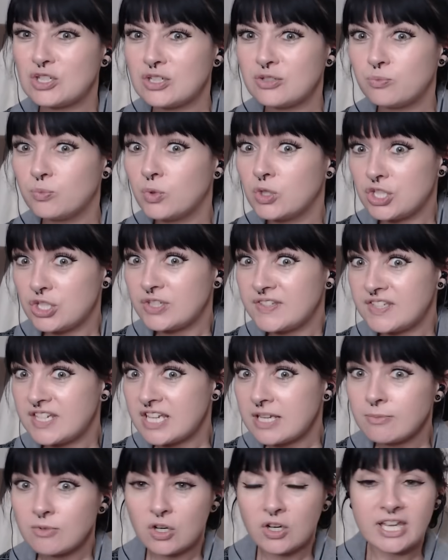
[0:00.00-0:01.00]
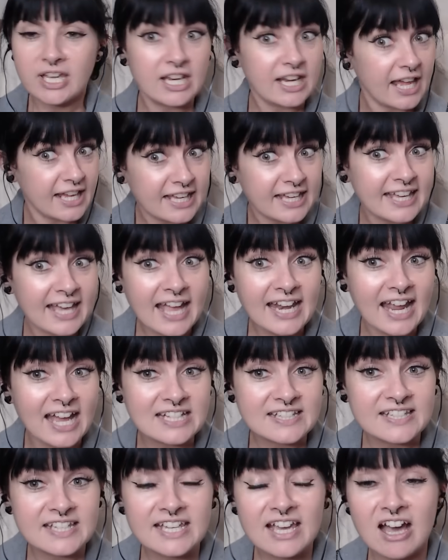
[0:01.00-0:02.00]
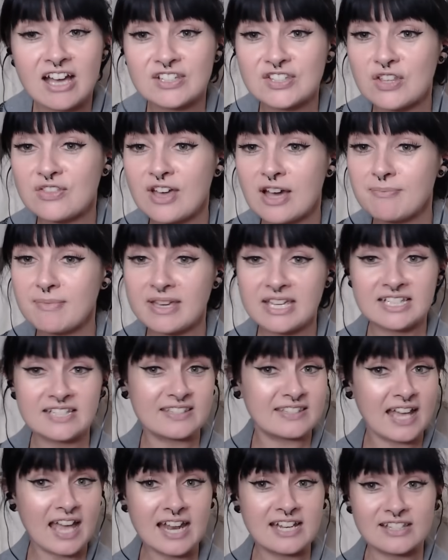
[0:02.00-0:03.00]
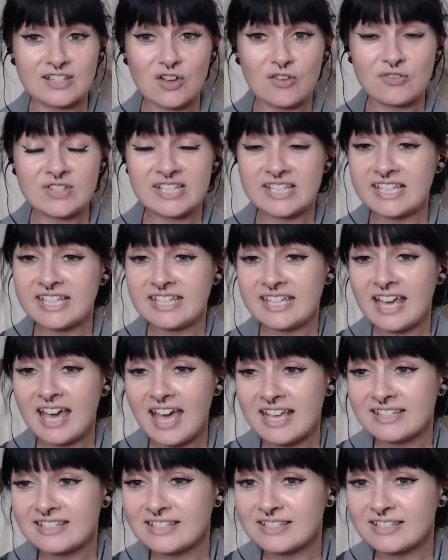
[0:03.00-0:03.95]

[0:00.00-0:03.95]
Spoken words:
would you steam cook it? Like Ken has here, so that makes sense. Obviously, yes.